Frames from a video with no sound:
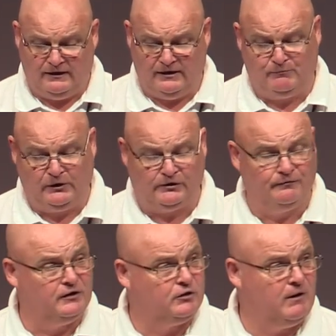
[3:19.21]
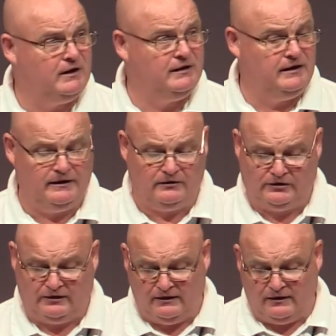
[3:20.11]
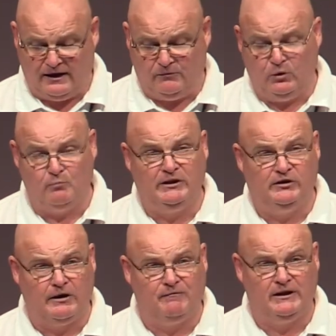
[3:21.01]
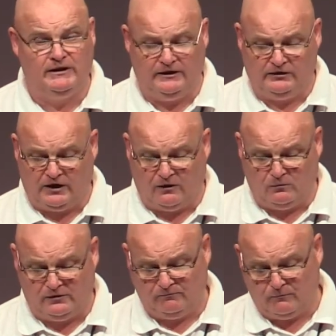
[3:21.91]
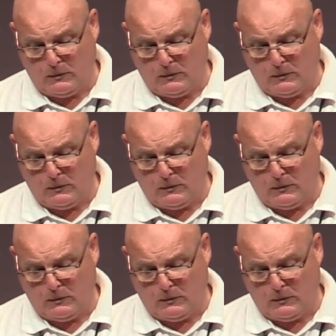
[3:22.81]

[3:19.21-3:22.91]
in prison for 20 years and will be 70 years old.